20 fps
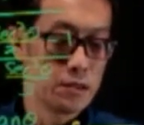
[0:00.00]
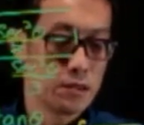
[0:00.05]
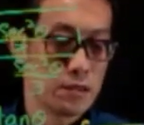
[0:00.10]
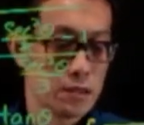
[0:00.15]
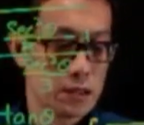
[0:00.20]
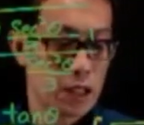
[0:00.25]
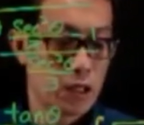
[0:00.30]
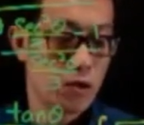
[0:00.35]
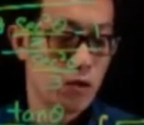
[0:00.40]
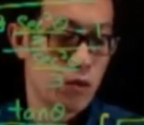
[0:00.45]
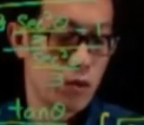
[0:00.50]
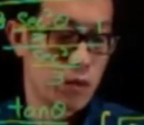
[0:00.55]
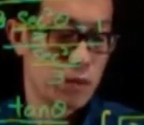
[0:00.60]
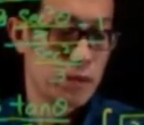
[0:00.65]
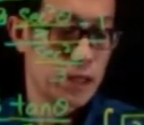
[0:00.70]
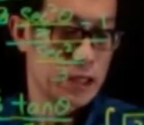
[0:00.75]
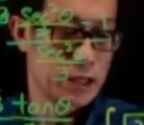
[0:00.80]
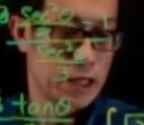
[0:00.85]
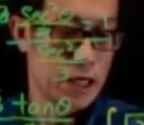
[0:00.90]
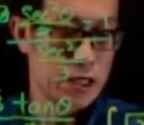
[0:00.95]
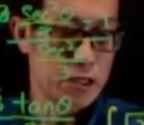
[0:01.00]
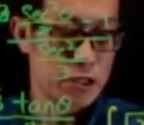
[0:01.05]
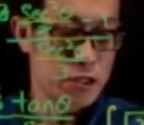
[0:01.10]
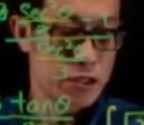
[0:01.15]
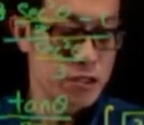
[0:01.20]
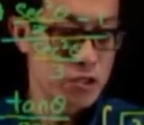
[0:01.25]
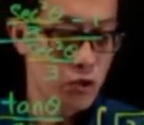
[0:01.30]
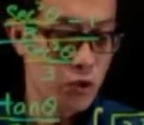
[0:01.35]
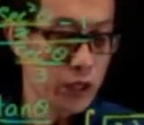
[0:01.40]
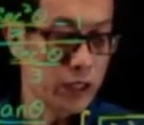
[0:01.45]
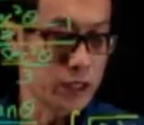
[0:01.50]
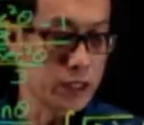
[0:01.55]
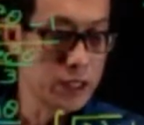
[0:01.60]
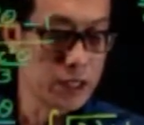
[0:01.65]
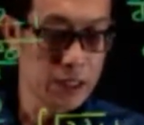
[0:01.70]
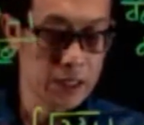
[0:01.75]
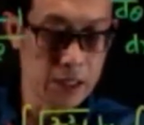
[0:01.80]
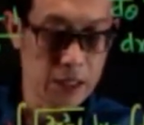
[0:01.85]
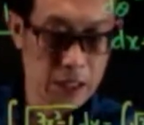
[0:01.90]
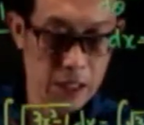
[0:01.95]
Now, but tangent squared
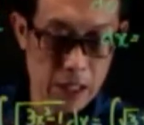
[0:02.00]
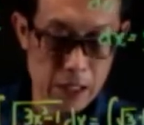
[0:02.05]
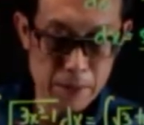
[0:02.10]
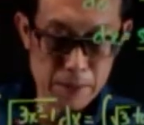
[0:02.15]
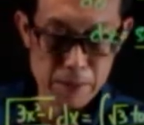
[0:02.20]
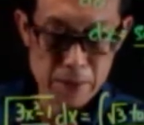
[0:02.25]
theta can